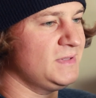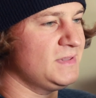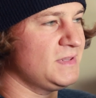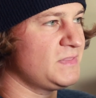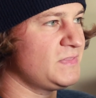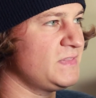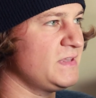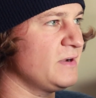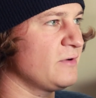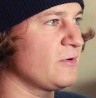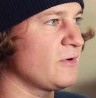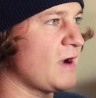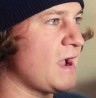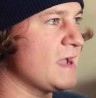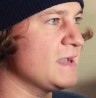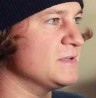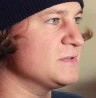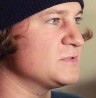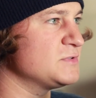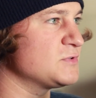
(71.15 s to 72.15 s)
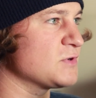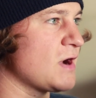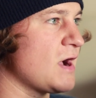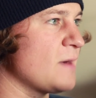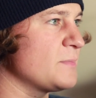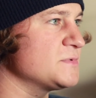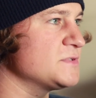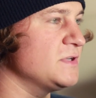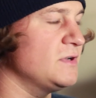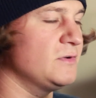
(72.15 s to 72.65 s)
the theorized
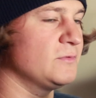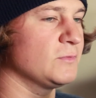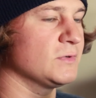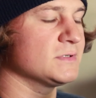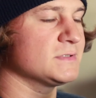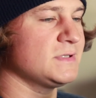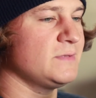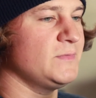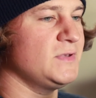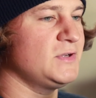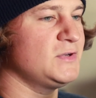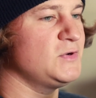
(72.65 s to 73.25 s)
drop zone where DB